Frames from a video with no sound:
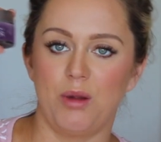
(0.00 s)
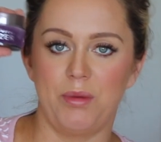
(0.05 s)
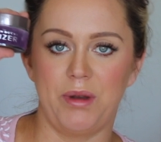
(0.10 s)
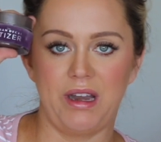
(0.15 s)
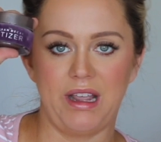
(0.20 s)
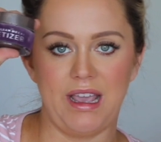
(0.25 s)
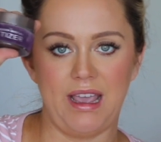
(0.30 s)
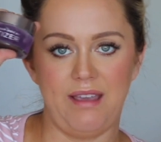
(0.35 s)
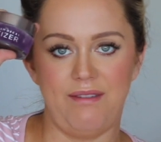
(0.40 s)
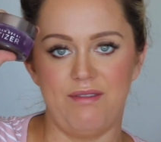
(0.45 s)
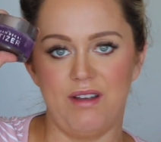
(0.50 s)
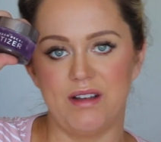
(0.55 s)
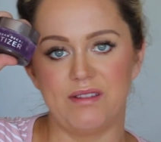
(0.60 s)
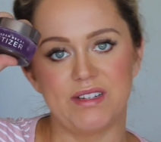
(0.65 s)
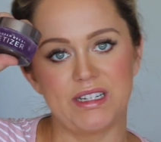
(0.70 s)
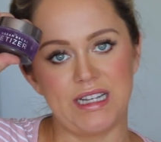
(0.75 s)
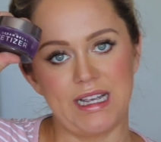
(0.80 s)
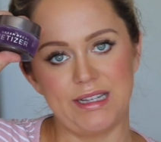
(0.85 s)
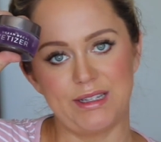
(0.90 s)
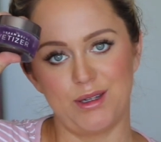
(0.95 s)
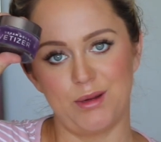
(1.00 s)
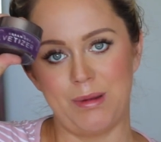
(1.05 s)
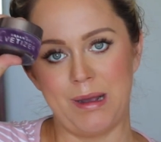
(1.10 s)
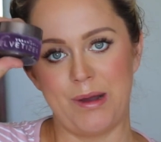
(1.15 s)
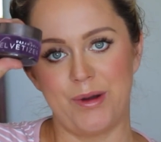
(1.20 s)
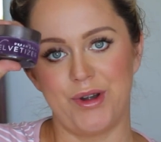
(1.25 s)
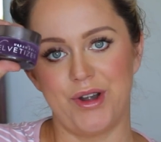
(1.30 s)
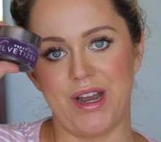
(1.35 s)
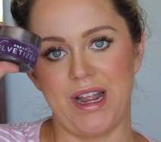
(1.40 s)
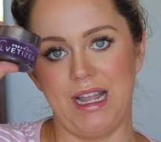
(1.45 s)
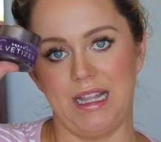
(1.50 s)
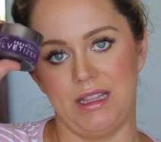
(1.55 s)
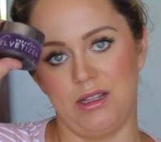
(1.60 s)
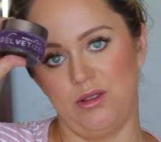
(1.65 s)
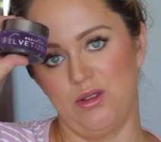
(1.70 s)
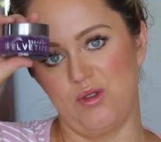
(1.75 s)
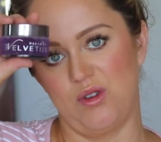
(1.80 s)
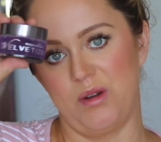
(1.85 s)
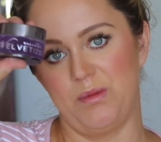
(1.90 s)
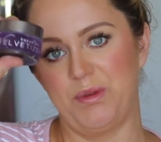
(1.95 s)
Urban Decay Velvetizer powder and the
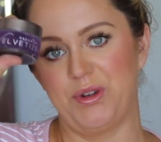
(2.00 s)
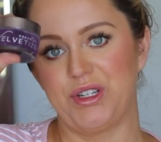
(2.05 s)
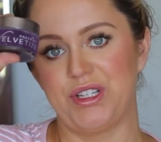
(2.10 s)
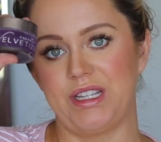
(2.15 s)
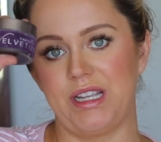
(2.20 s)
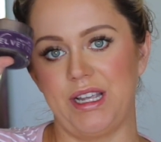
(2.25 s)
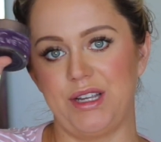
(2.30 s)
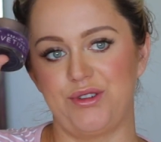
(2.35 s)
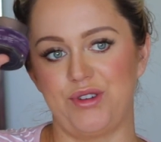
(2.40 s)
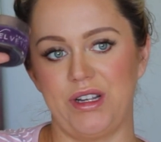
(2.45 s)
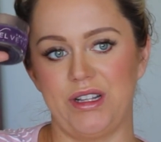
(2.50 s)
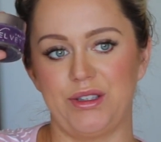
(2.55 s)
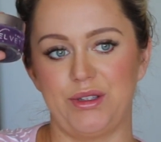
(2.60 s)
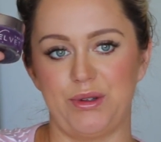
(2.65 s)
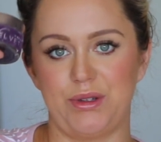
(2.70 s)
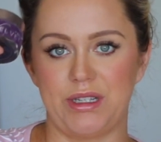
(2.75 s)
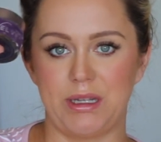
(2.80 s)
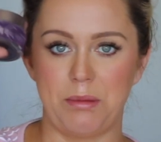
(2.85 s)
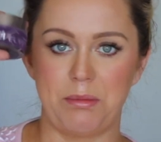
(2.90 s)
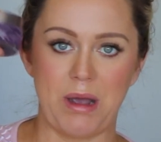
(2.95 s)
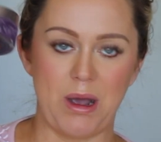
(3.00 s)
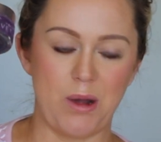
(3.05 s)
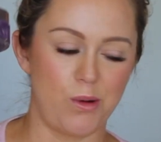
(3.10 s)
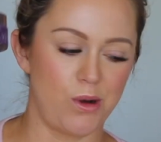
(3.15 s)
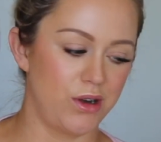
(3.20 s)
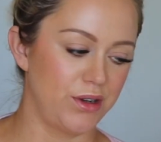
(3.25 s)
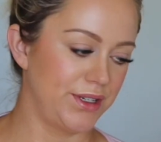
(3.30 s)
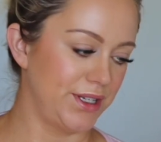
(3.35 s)
Laura Mercier Translucent powder.